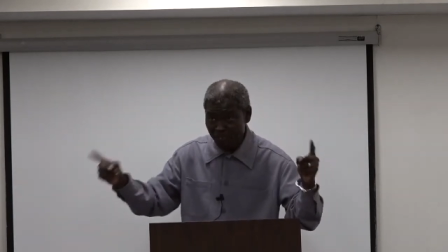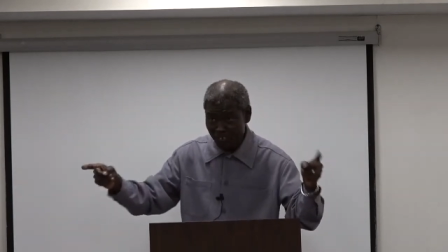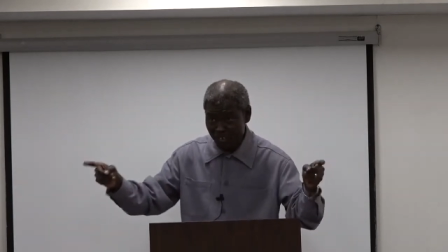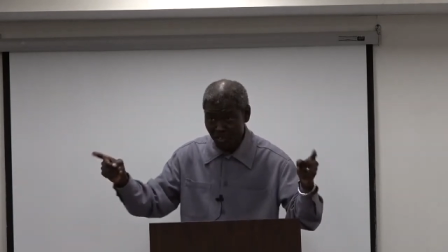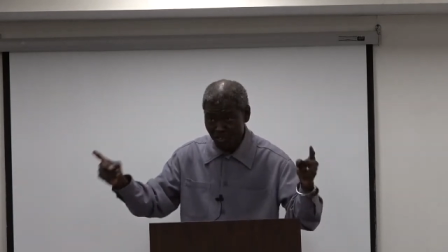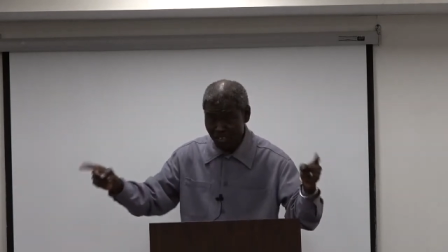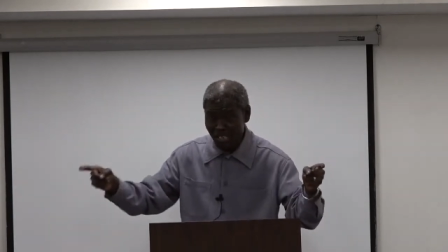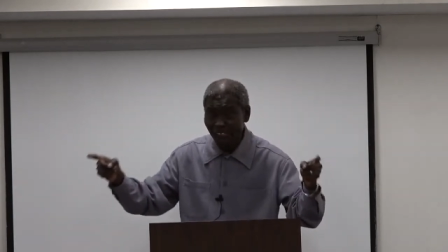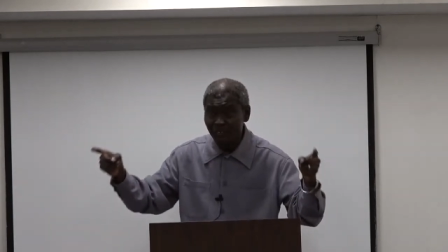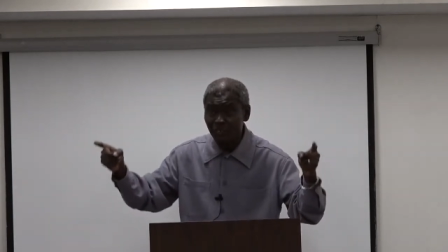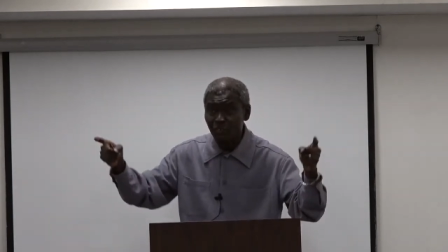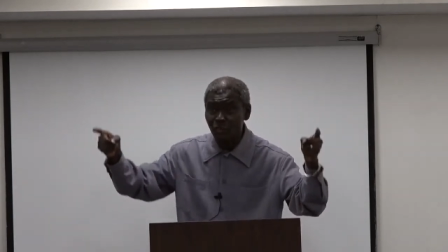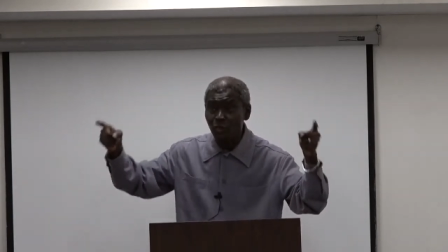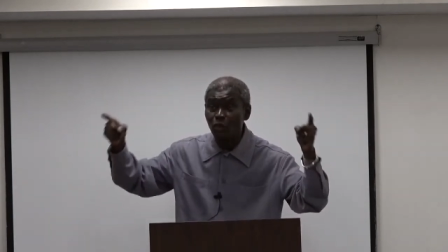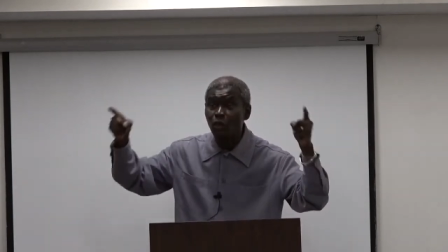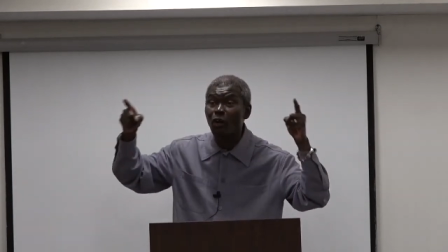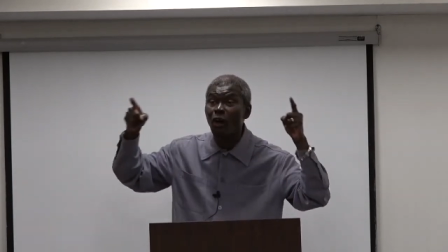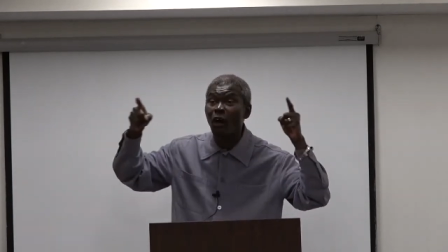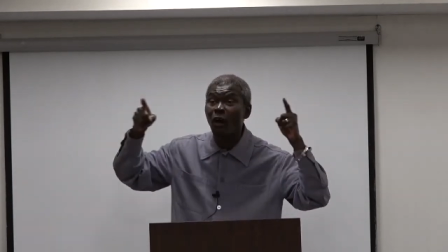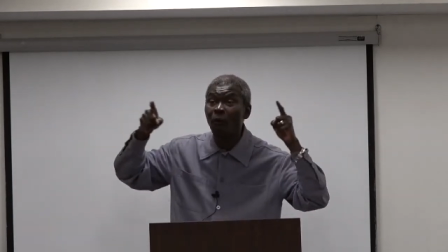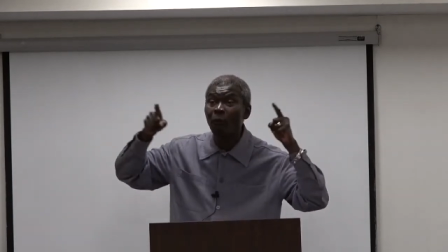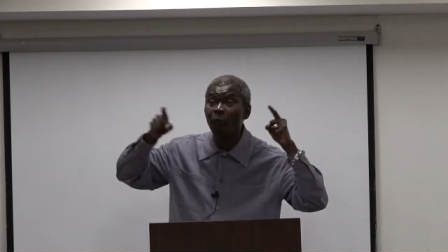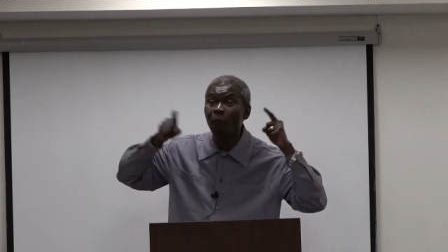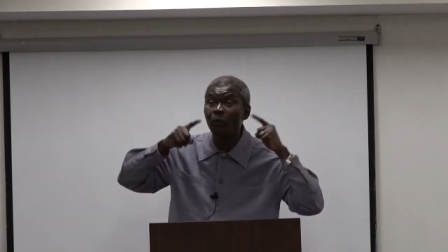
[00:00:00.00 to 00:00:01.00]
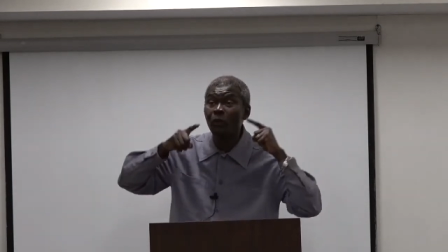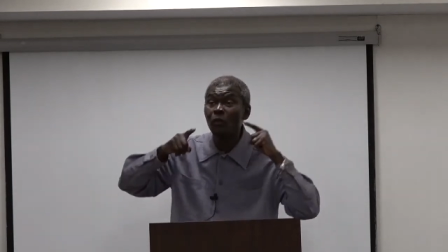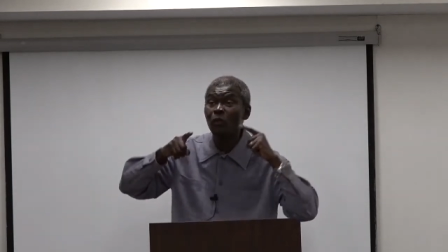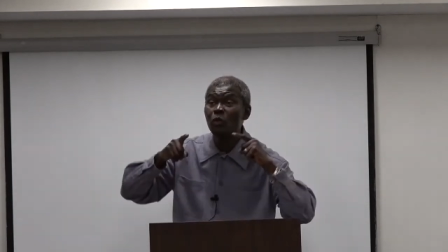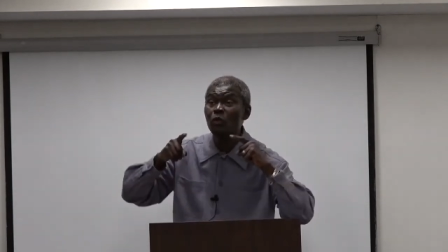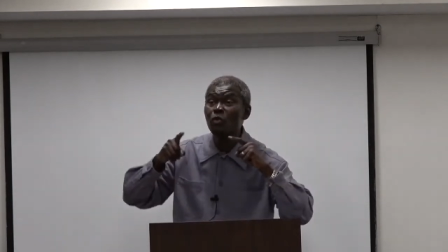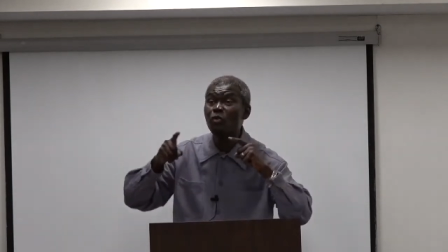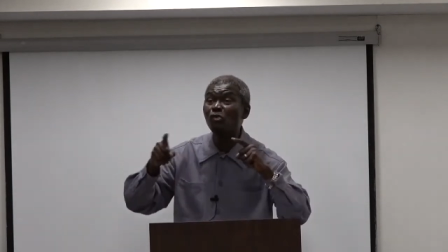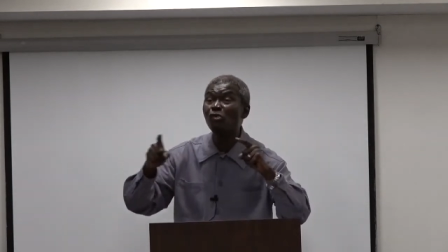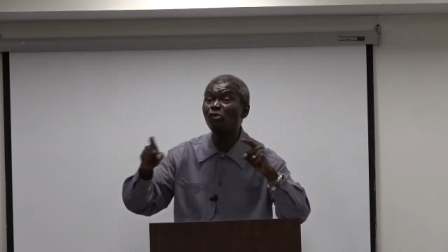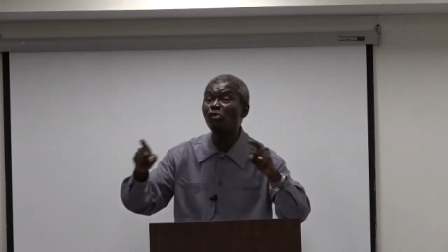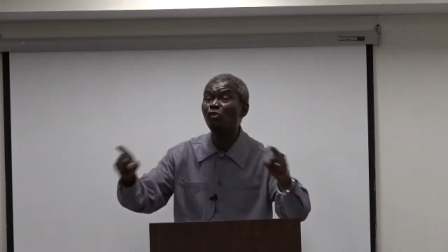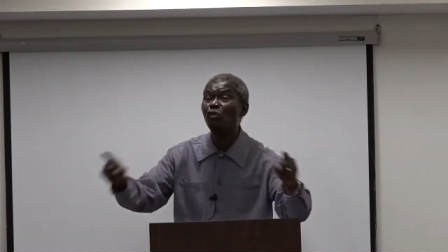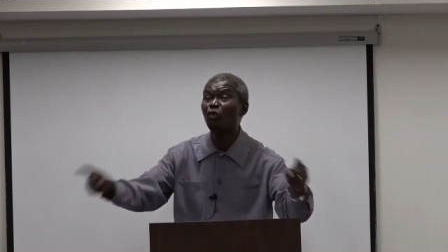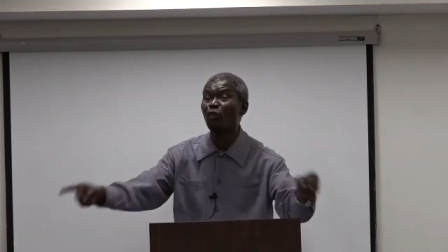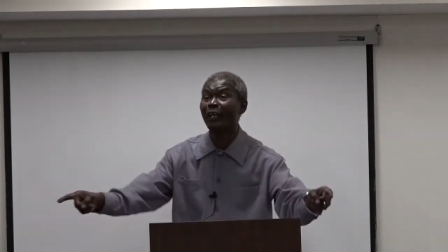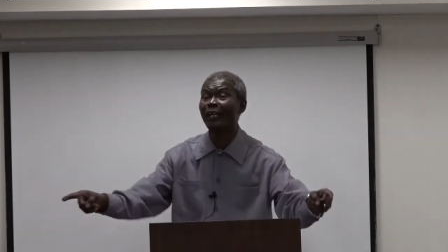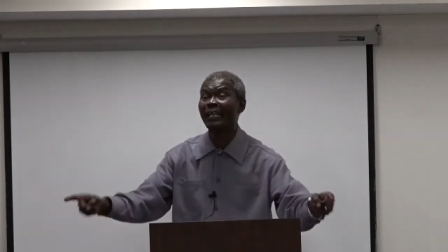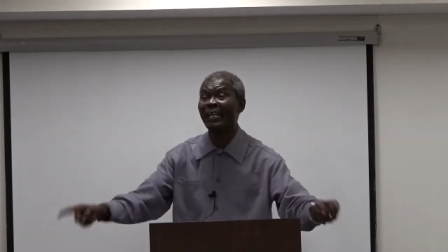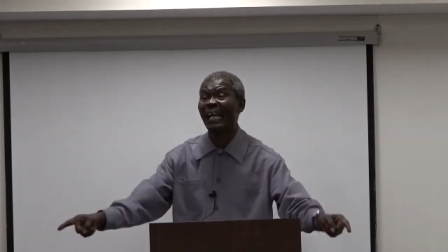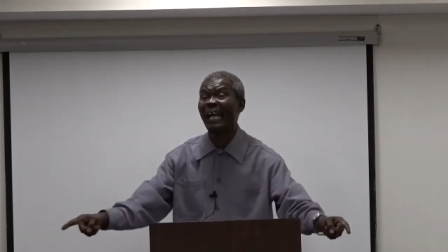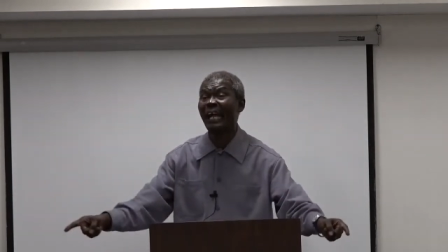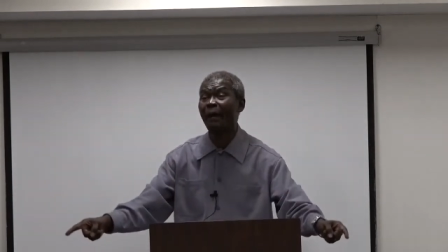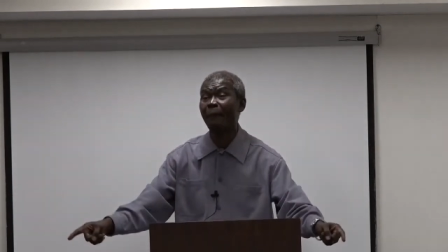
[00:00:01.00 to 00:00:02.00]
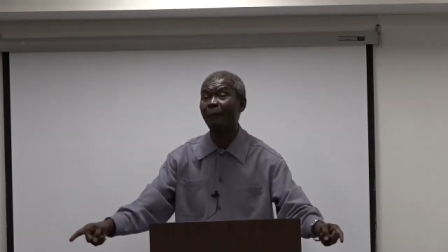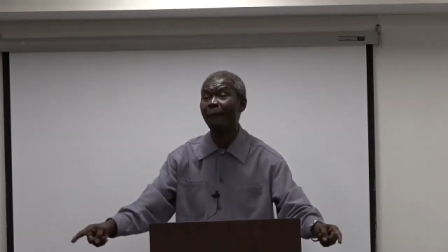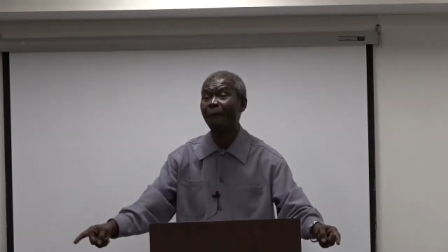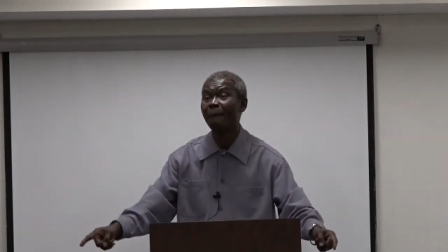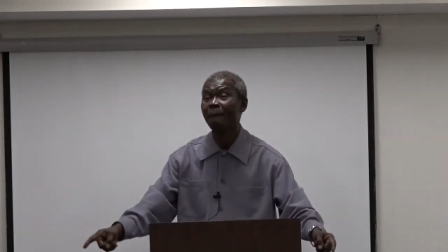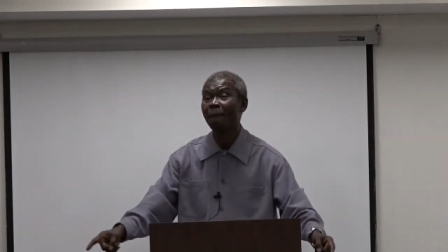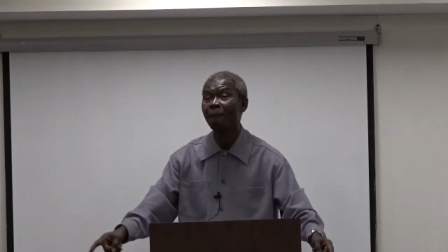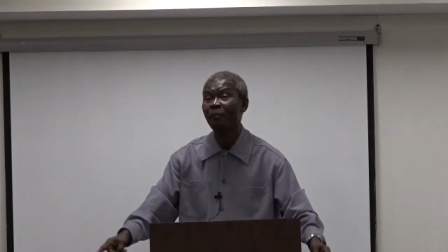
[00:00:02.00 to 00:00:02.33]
his son. To commune with him.